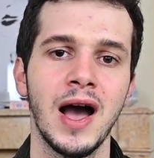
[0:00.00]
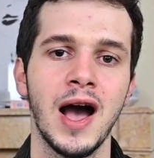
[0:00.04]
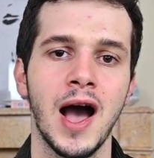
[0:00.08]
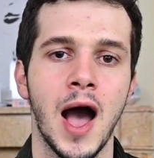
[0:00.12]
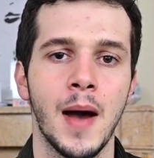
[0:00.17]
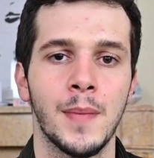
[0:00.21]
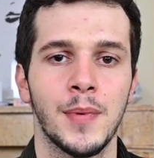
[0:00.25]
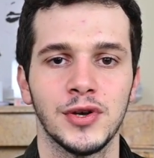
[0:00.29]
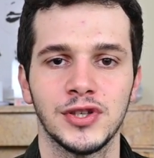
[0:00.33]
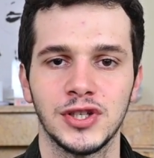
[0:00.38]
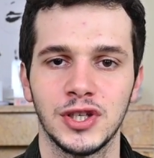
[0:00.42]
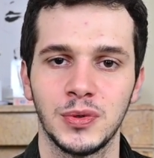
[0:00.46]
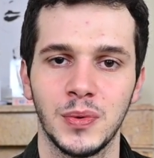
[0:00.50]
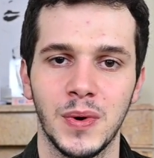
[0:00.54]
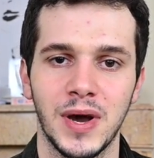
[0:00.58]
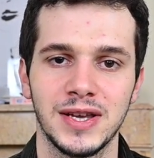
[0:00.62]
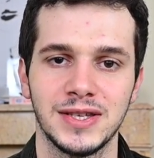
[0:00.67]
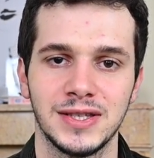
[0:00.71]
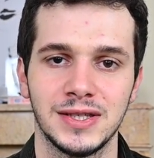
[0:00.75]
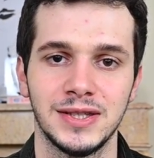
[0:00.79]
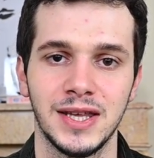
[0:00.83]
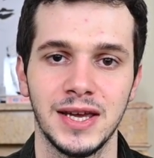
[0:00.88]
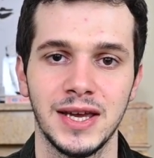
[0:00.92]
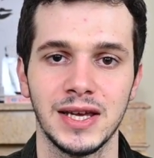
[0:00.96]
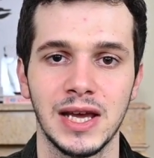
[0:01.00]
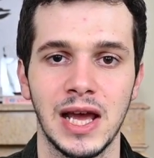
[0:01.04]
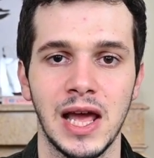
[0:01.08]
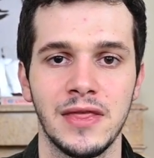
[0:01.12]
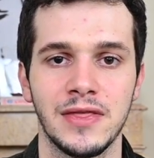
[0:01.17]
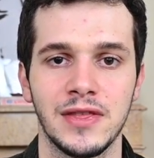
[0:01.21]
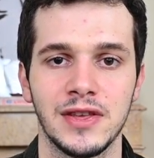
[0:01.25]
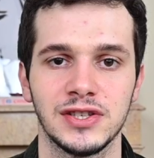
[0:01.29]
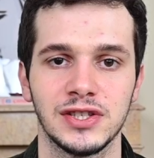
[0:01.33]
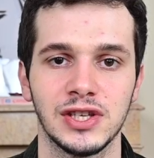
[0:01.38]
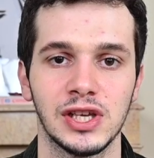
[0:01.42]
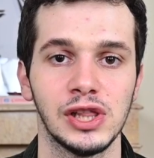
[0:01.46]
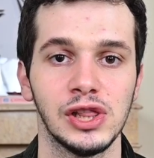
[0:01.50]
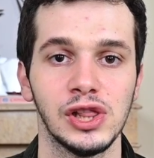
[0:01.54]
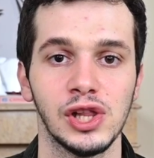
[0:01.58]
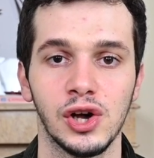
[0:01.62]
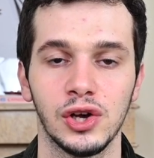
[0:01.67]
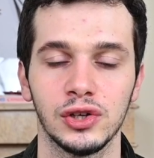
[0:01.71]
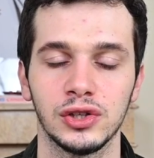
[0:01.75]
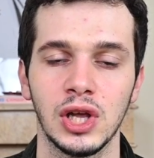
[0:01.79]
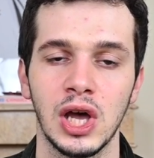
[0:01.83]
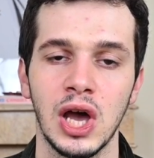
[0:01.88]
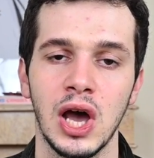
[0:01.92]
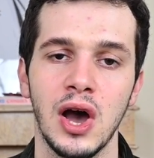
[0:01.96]
I post it twice a day and there's a
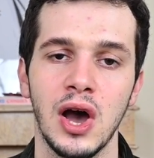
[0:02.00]
lot